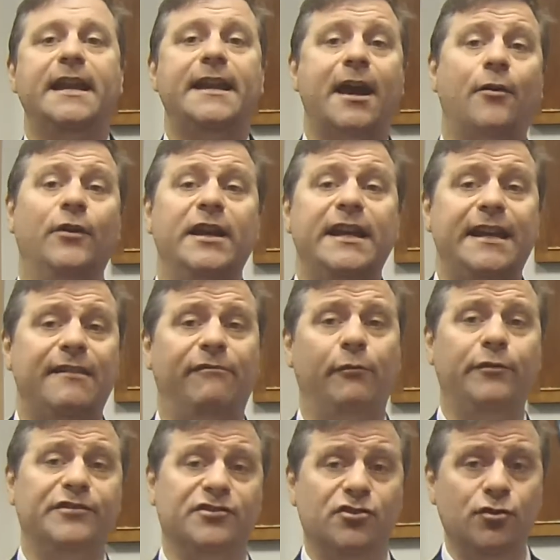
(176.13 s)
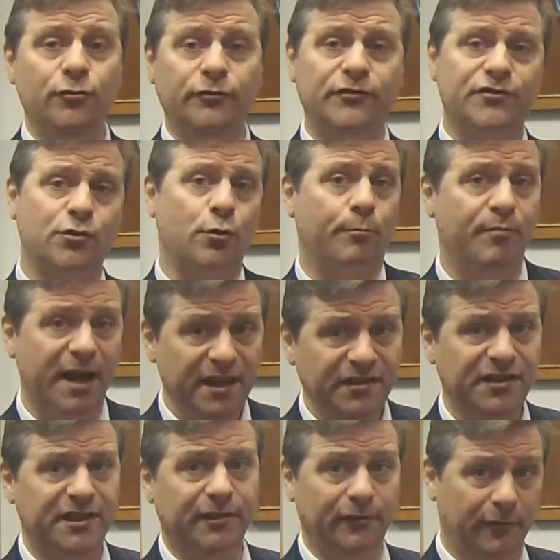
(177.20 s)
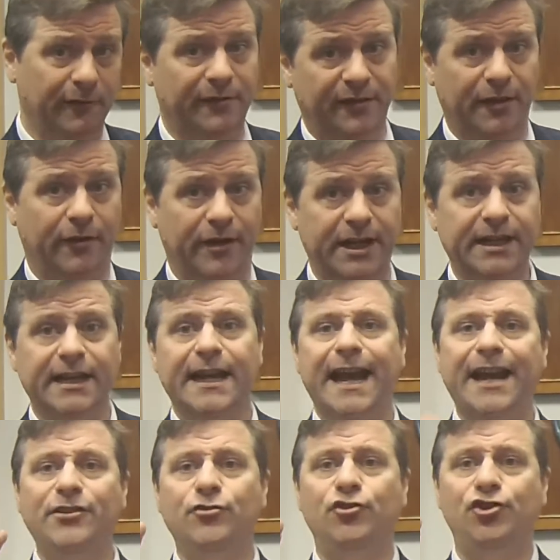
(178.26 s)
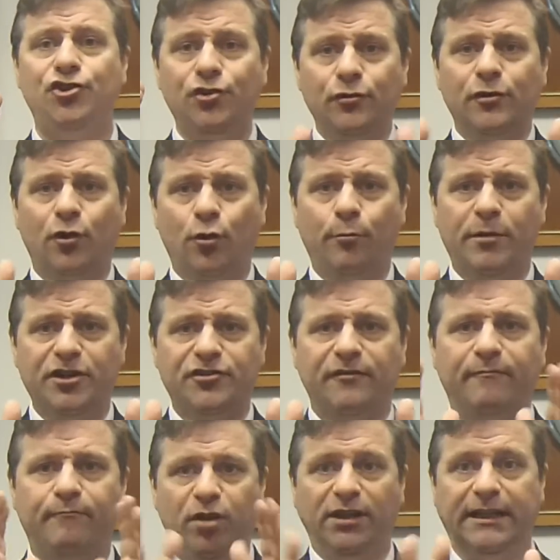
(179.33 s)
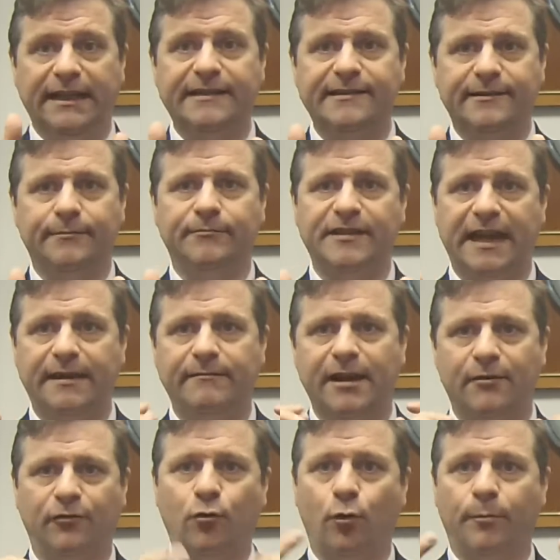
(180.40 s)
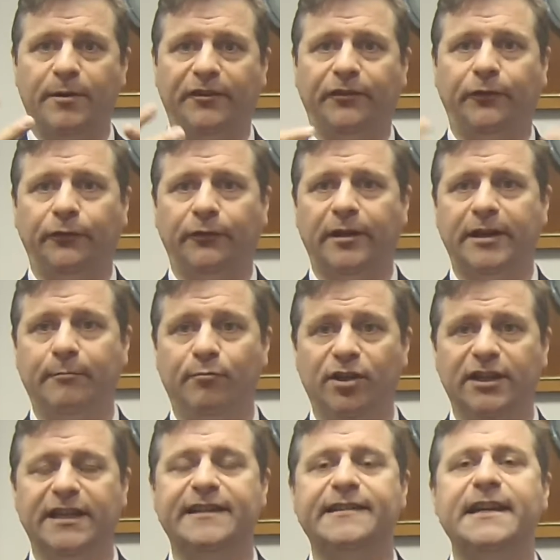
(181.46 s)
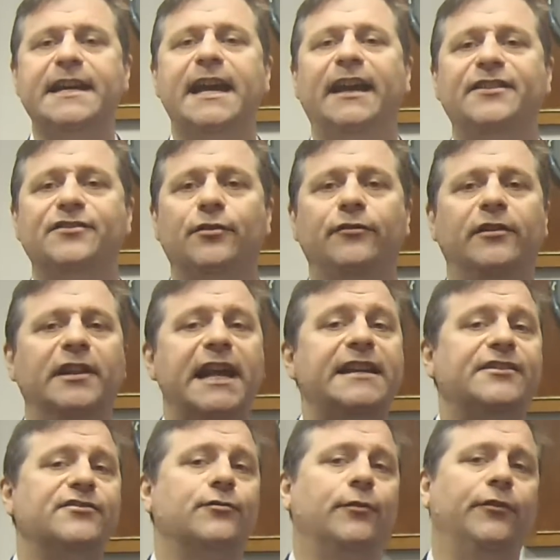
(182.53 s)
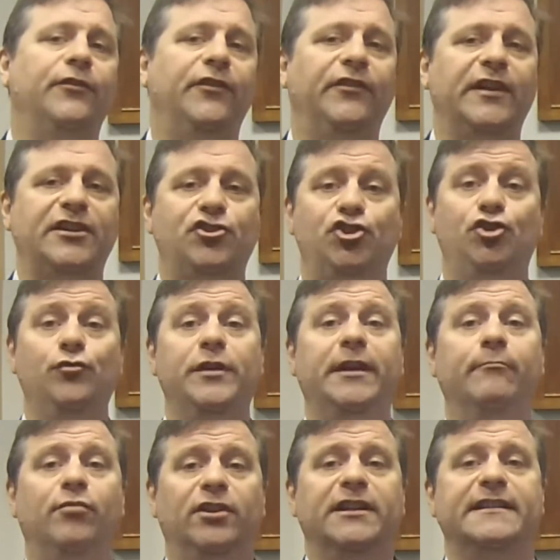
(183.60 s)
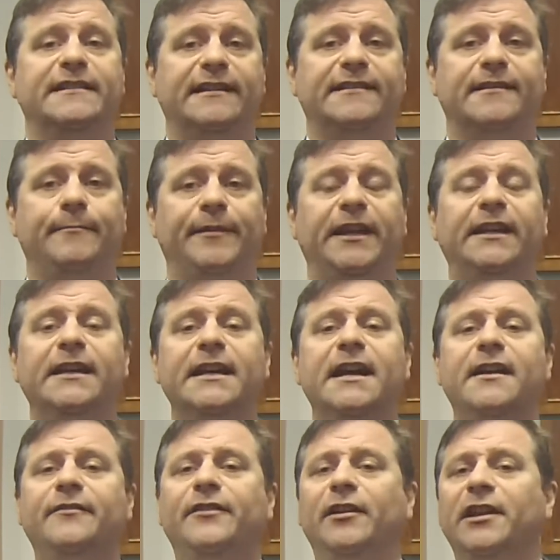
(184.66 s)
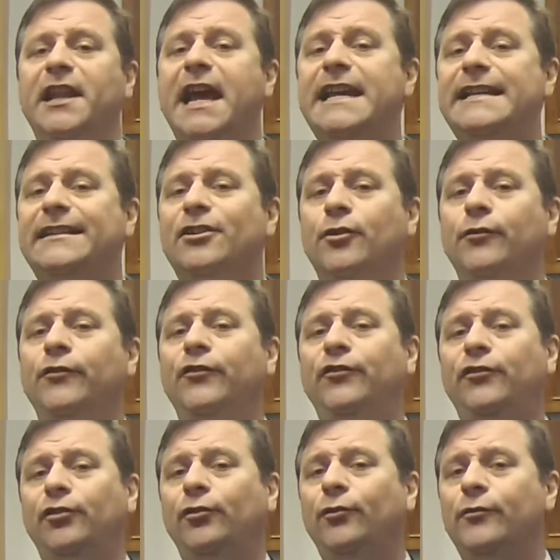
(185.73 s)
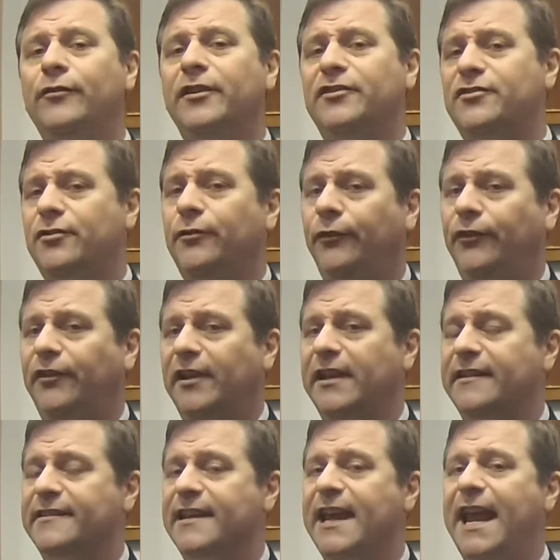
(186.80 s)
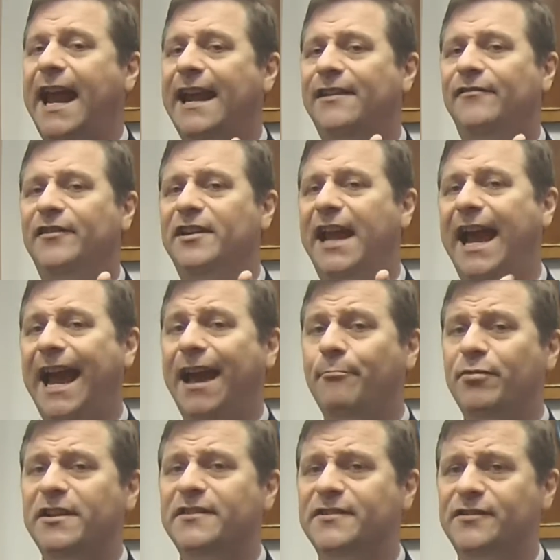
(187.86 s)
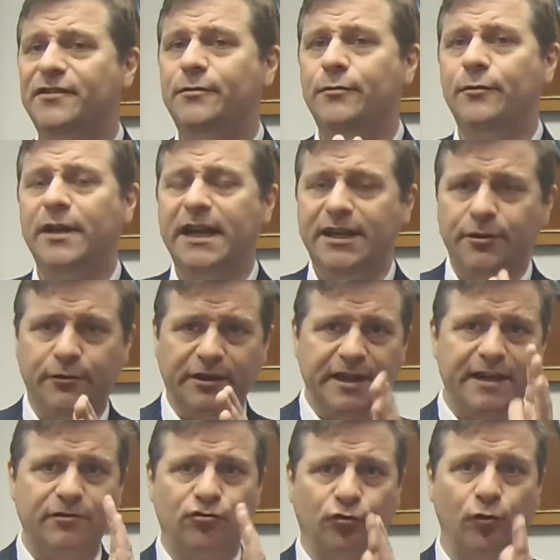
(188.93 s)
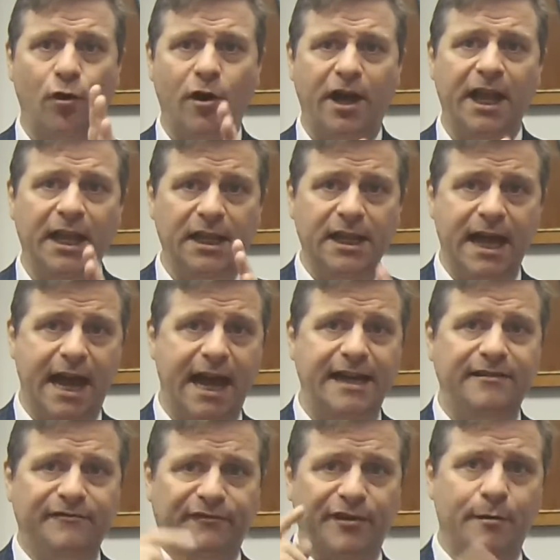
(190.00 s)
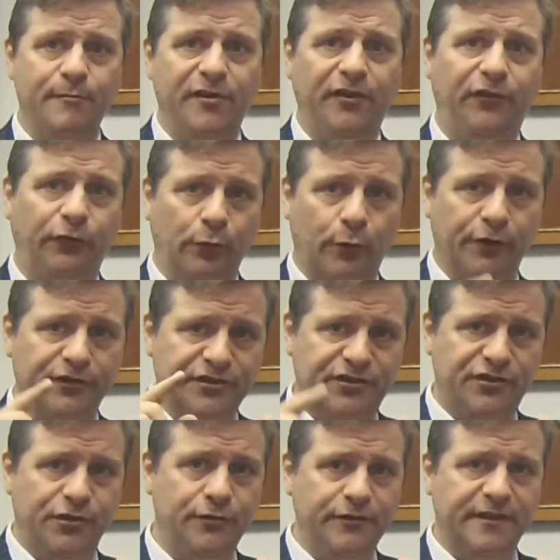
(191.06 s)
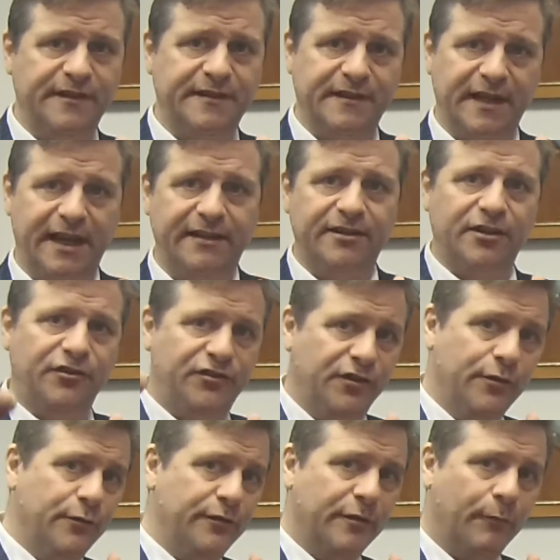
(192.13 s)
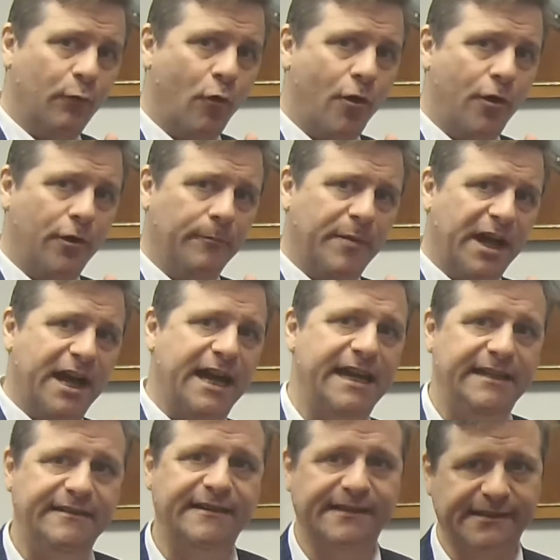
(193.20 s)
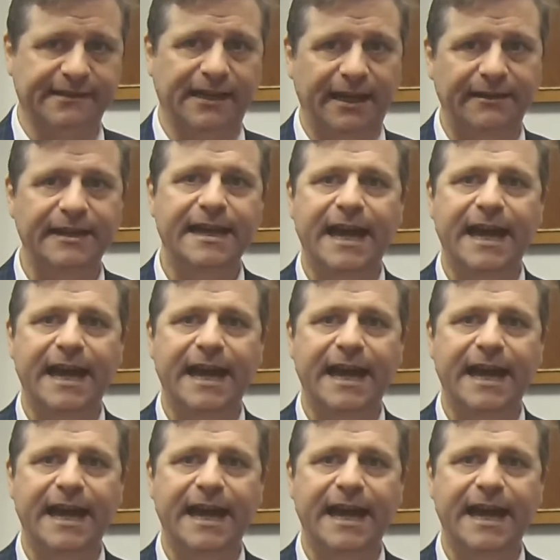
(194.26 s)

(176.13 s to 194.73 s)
Now, if it was Newton's corpuscular theory, and you shoot a whole bunch bullets, say now corpuscles are like bullets, and so the light source is like shooting bullets at something, the light goes to the two slits, and if it happens to, you can then draw a line from the source to the slit to the wall behind the sled,